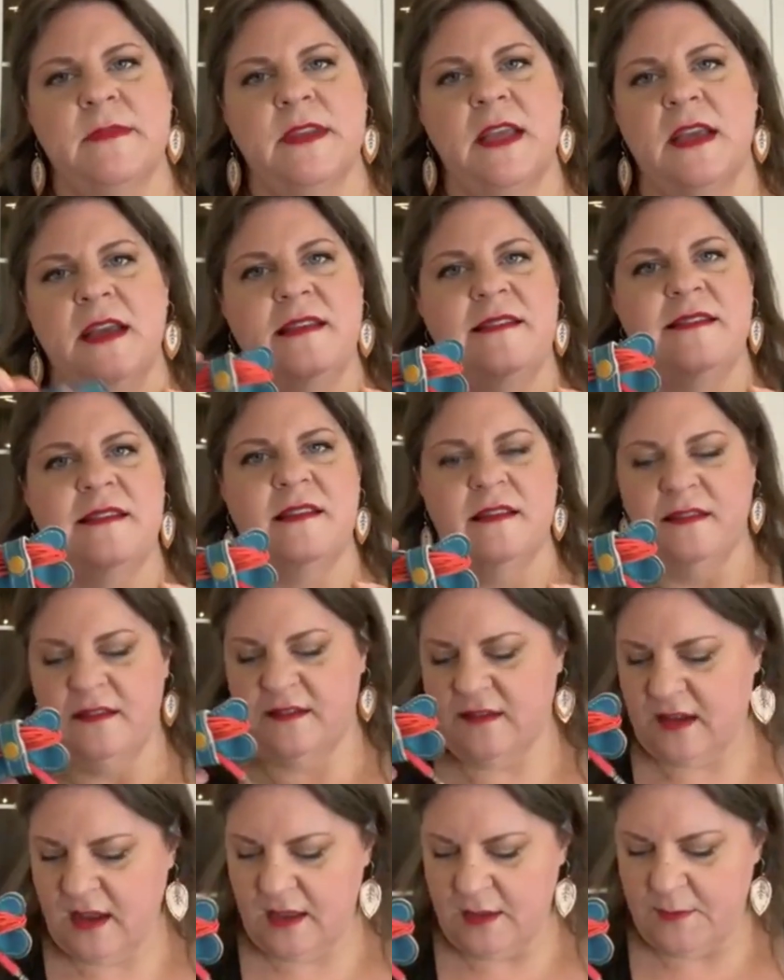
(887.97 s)
I
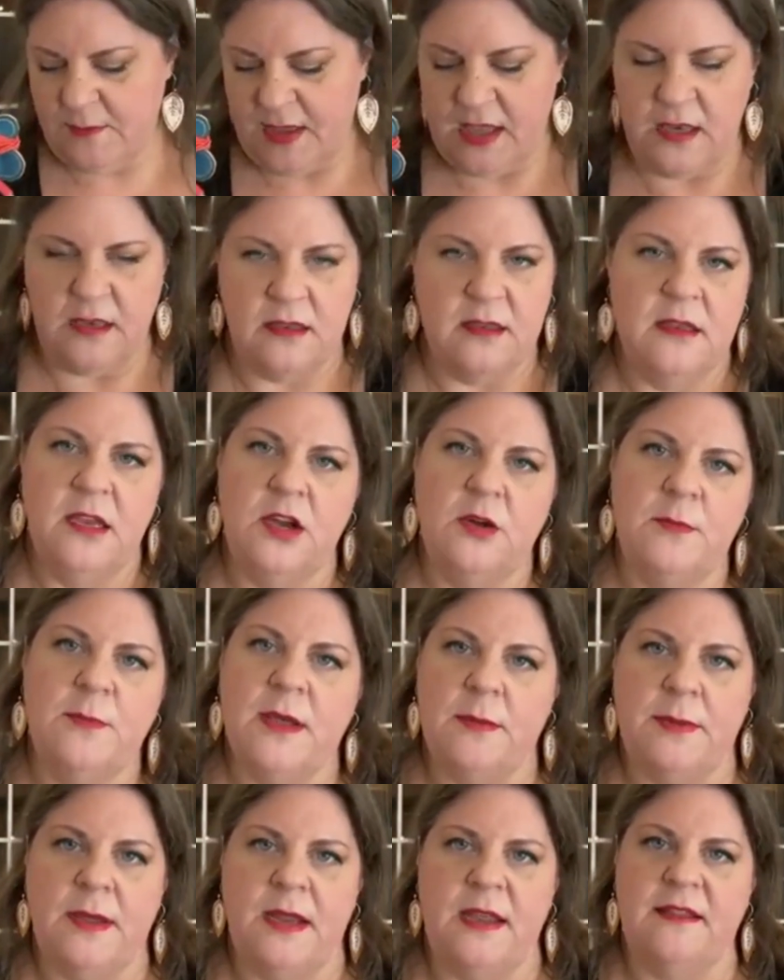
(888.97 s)
didn't. I made
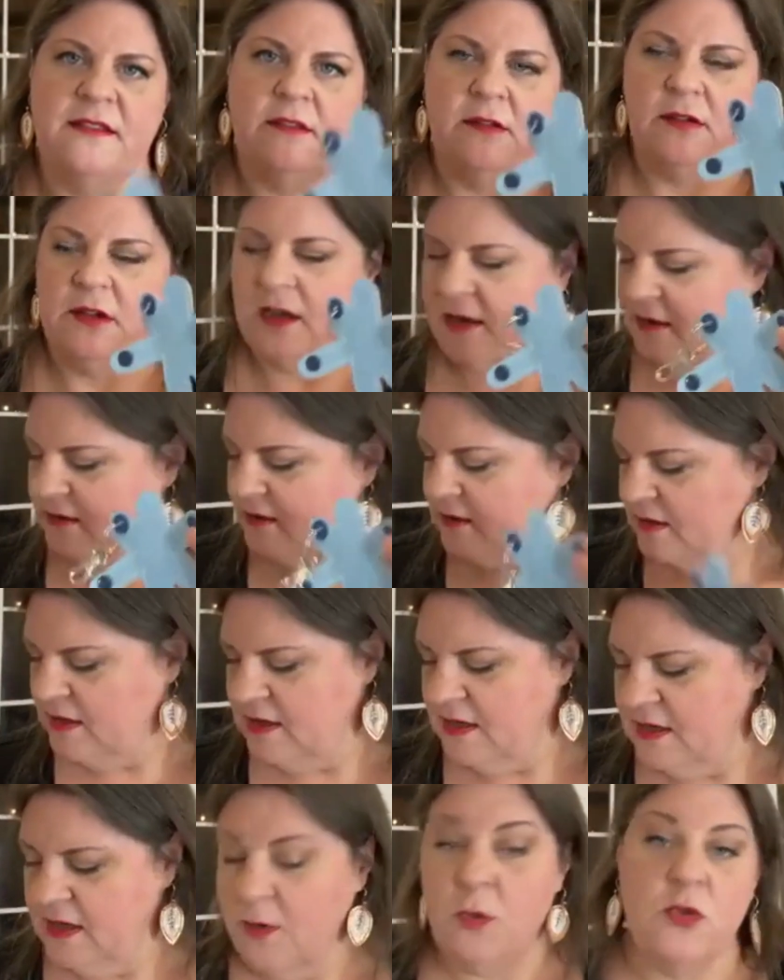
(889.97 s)
earbud buddies all night,
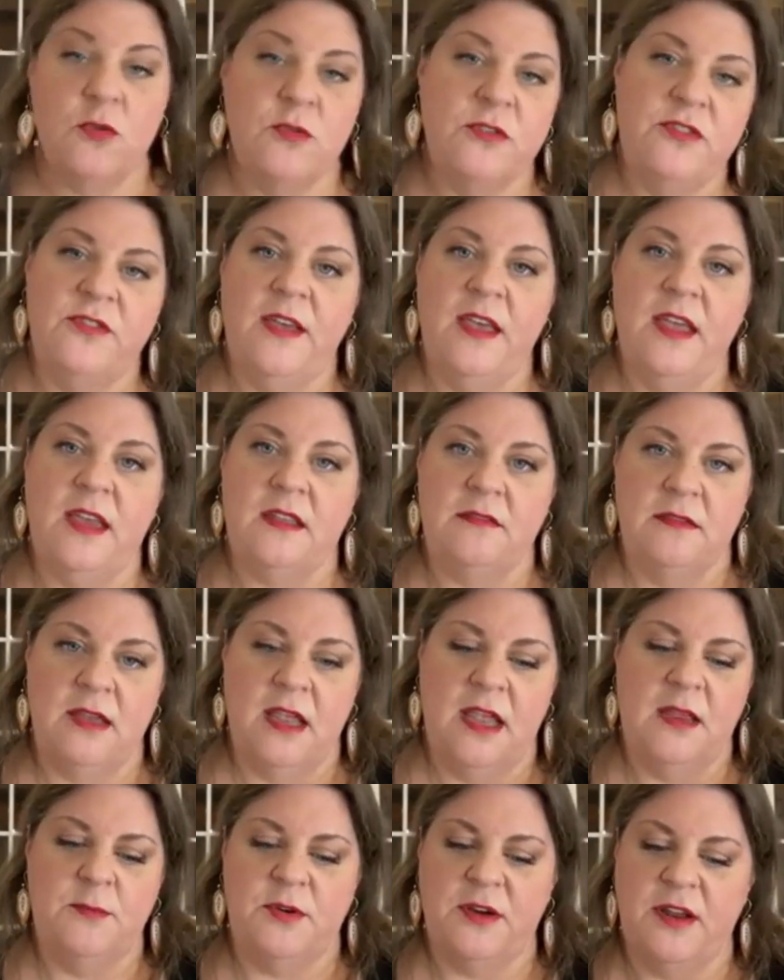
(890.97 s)
which was fun
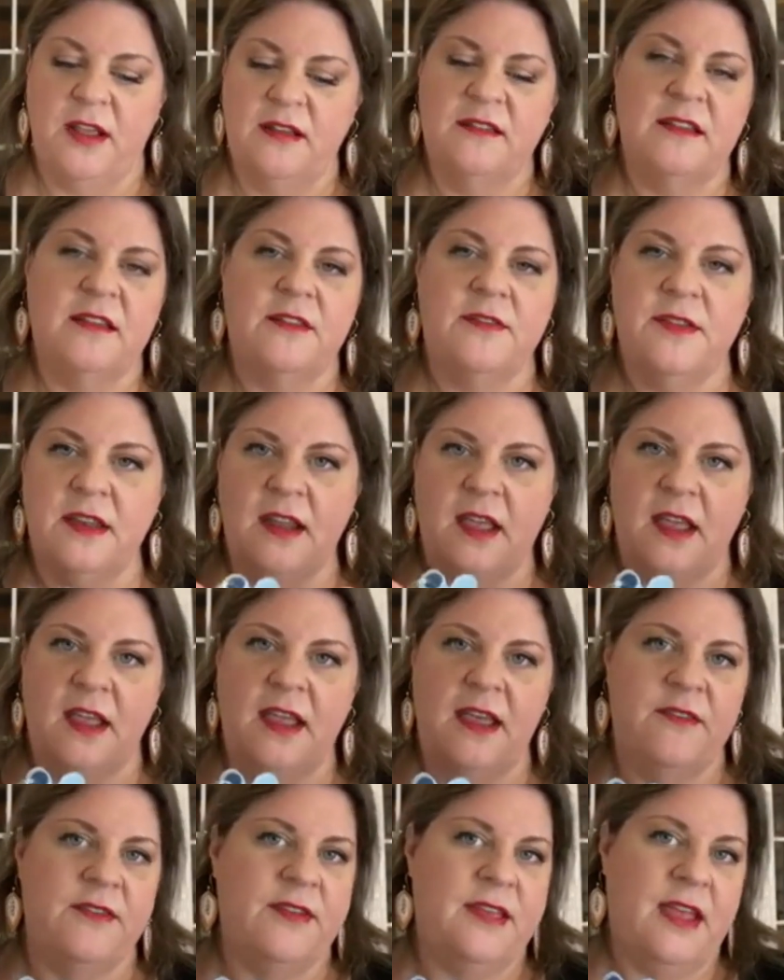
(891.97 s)
and productive, and I
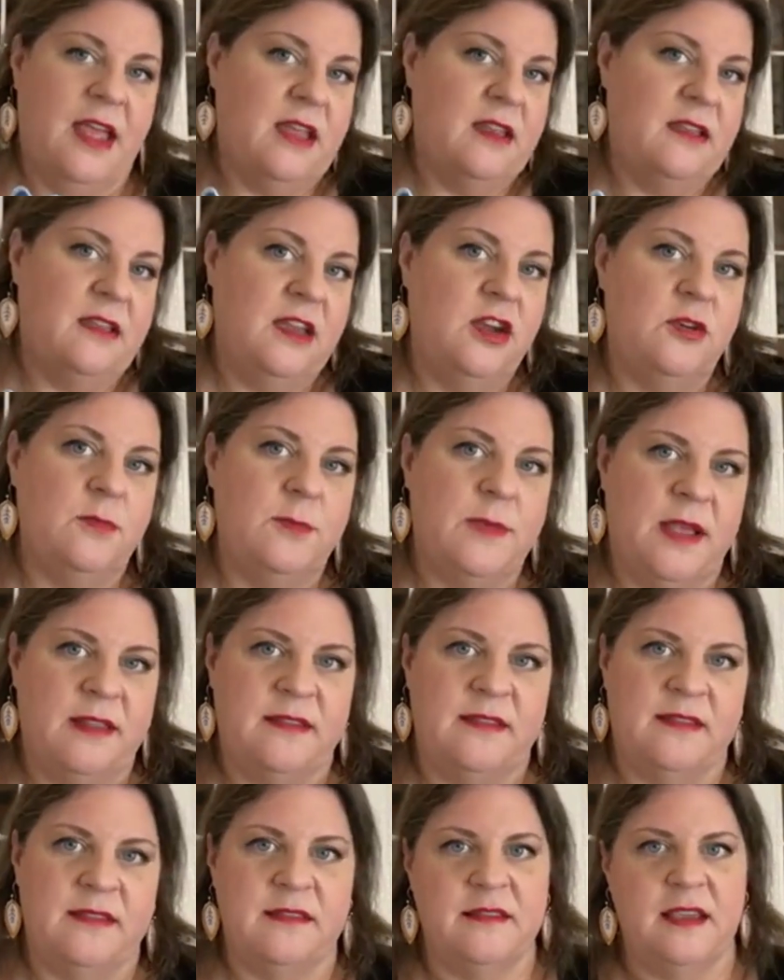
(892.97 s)
haven't had
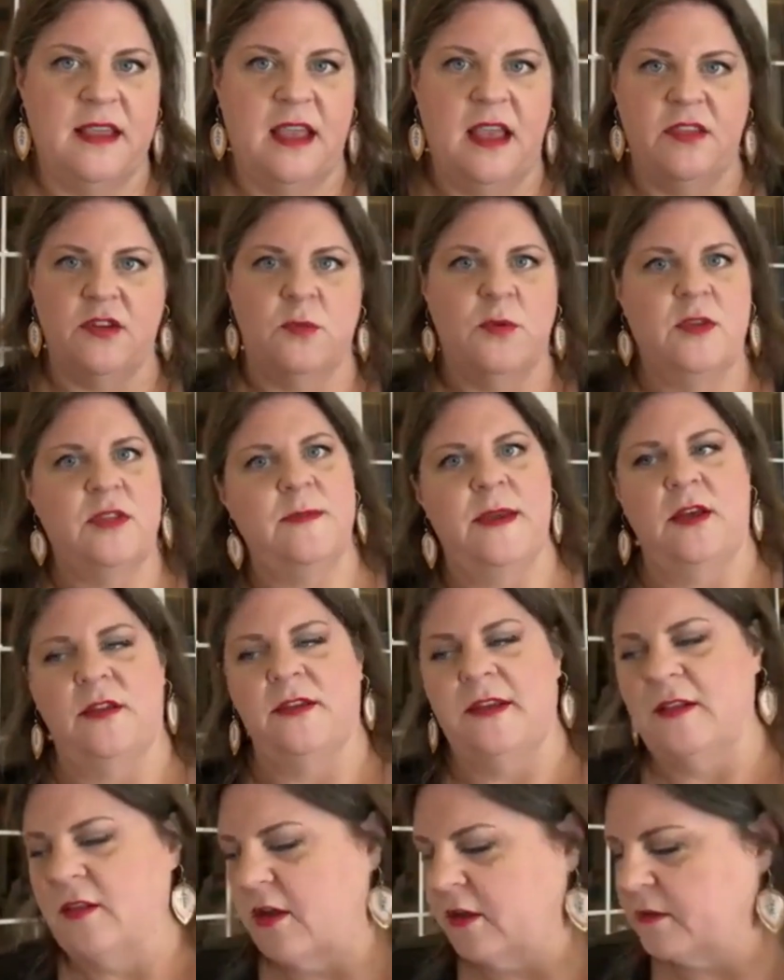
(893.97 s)
earbuds together with me all
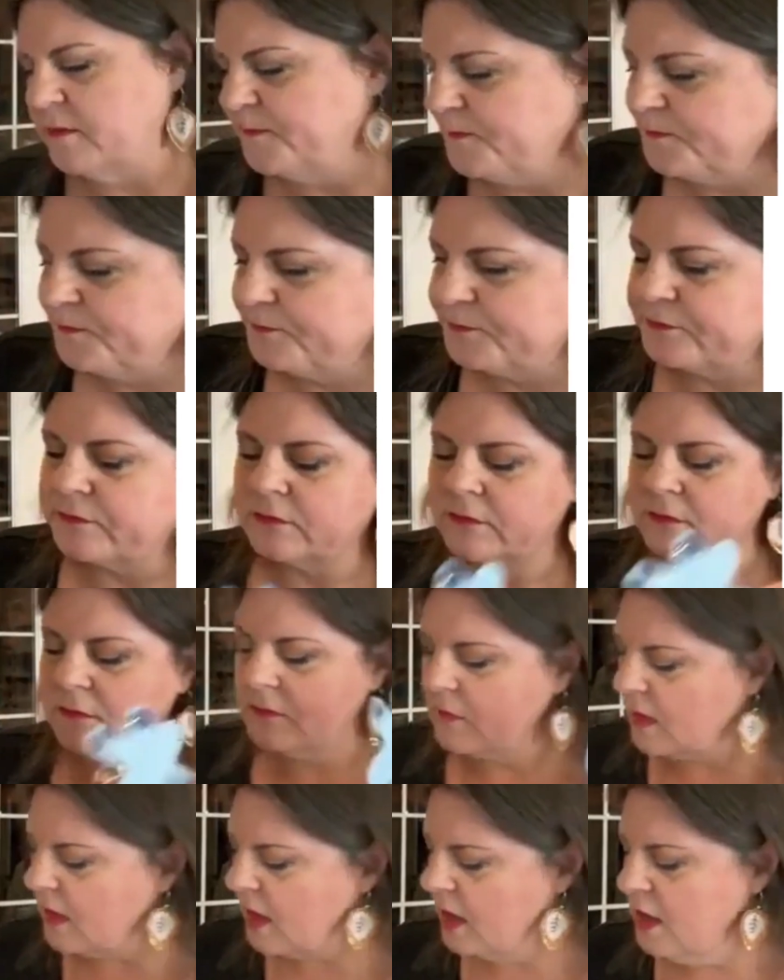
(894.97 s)
day long.
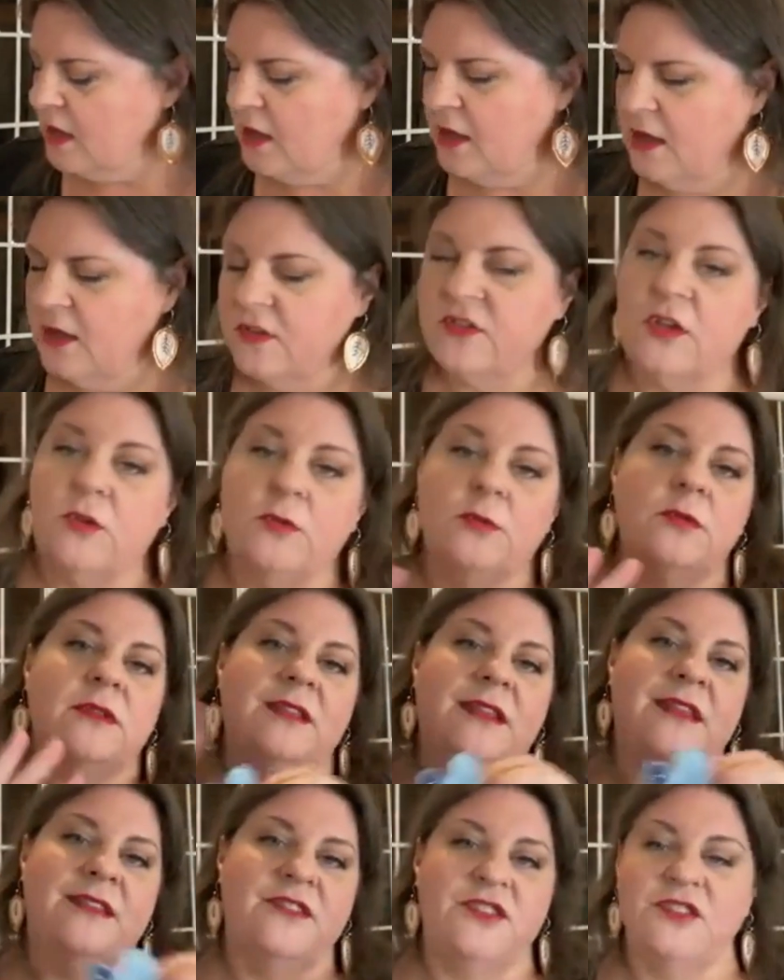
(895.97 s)
So
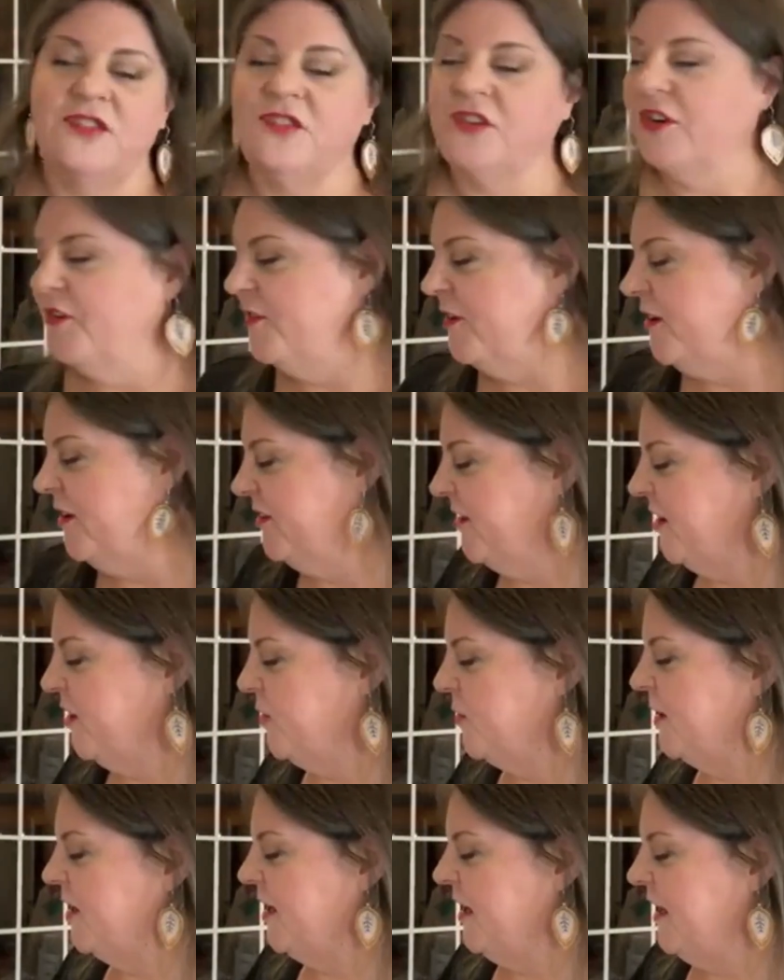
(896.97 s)
let's just start over, and I'll tell you
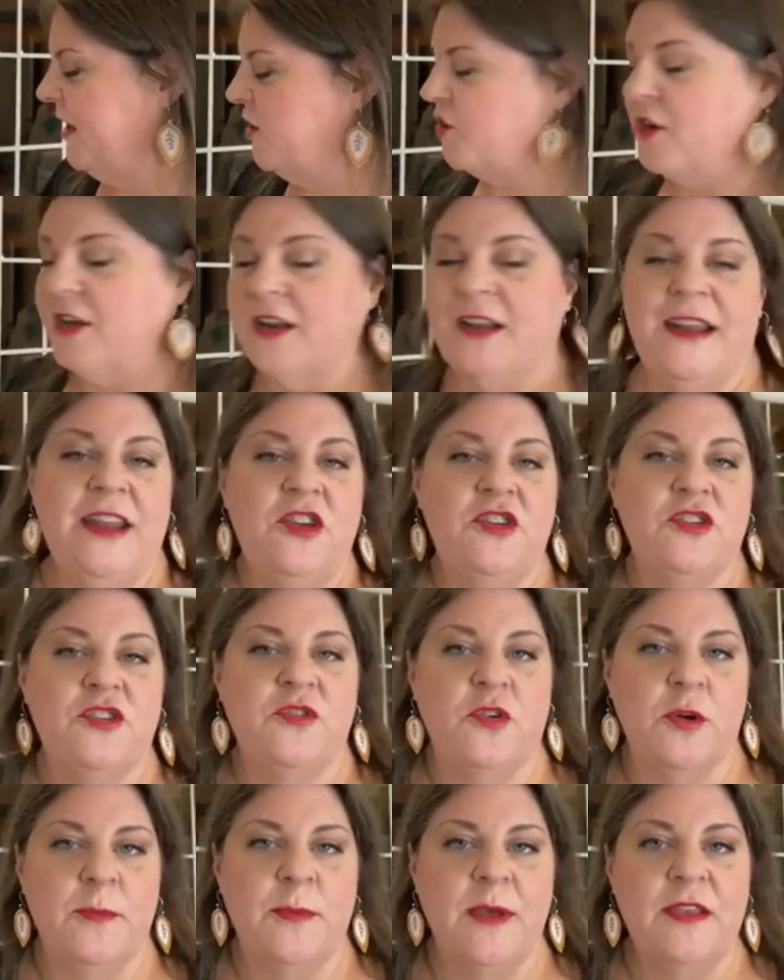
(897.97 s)
what you need. You're gonna need your
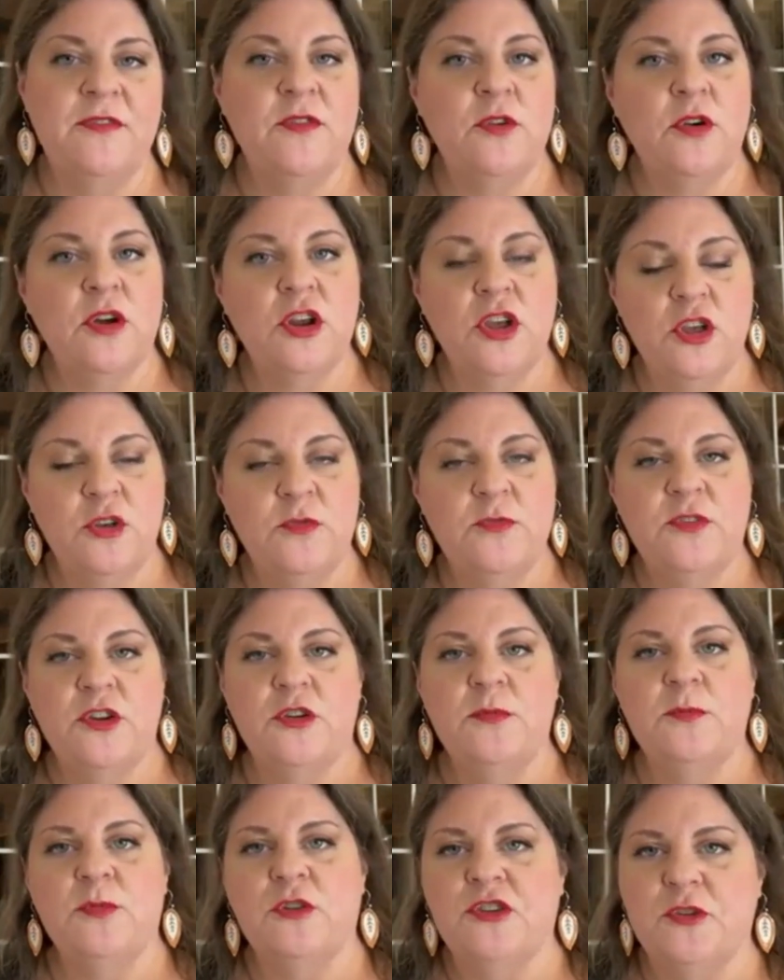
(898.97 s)
4x4 hoop for
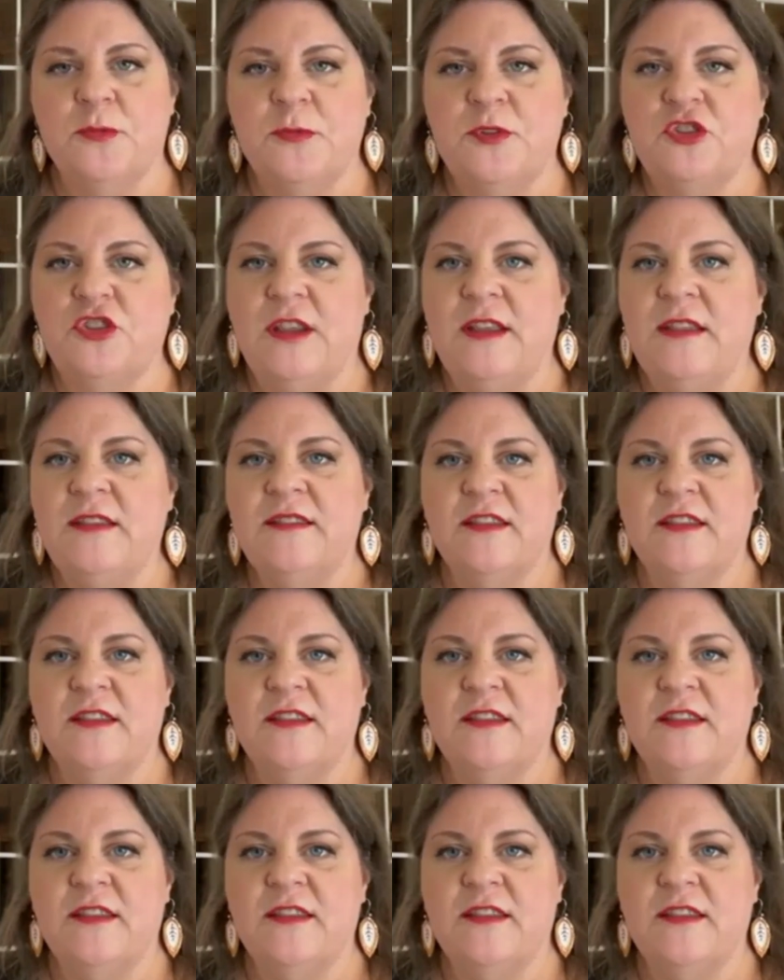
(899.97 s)
your embroidery machine.